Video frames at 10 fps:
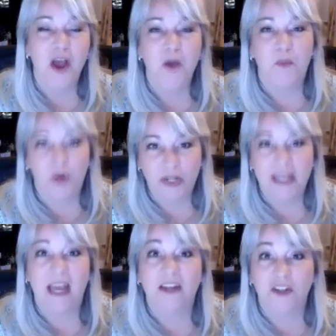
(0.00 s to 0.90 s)

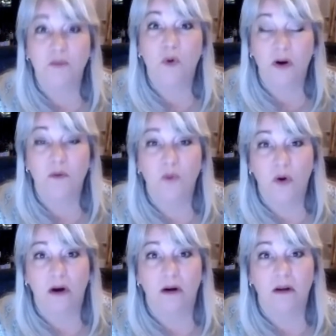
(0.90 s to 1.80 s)
pulling at you more and
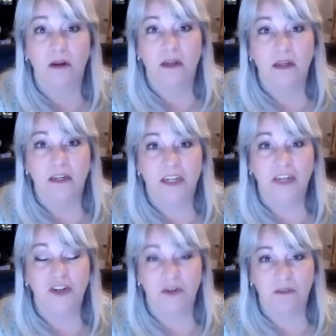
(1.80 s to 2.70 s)
more to
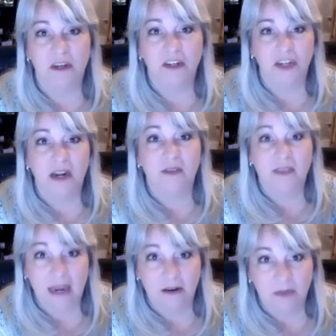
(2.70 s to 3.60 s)
get you to function
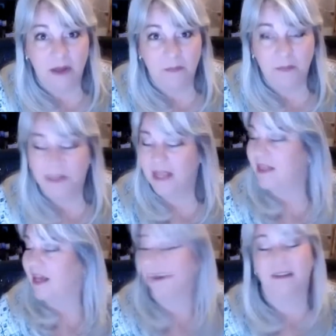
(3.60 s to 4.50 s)
outside of them. And
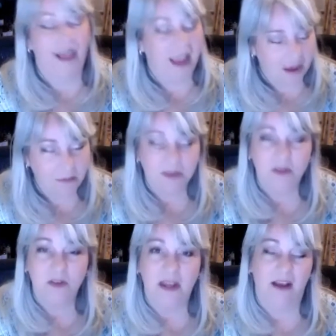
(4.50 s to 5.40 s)
that is
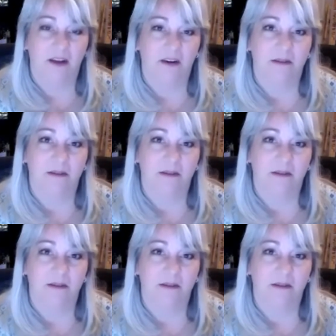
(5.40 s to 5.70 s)
absolutely accurate.